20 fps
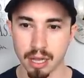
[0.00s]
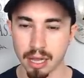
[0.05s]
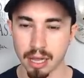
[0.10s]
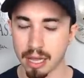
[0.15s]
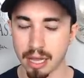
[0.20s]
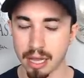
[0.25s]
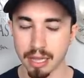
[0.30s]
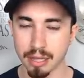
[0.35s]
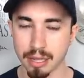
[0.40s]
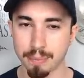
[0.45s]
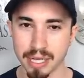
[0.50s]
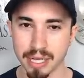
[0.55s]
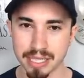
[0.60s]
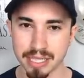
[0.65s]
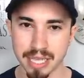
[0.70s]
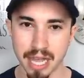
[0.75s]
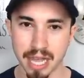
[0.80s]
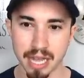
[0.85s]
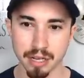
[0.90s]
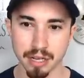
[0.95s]
in the Big
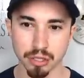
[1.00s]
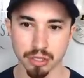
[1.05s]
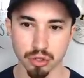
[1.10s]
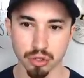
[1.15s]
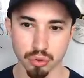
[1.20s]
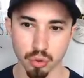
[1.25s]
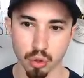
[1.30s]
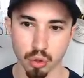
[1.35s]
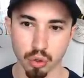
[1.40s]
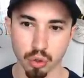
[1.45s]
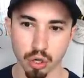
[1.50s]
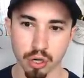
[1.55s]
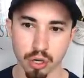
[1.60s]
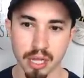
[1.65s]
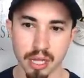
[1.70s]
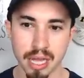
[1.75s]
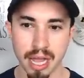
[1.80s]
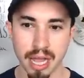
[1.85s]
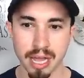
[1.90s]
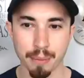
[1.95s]
Ten and Schroeder
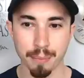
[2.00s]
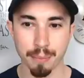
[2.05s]
uh,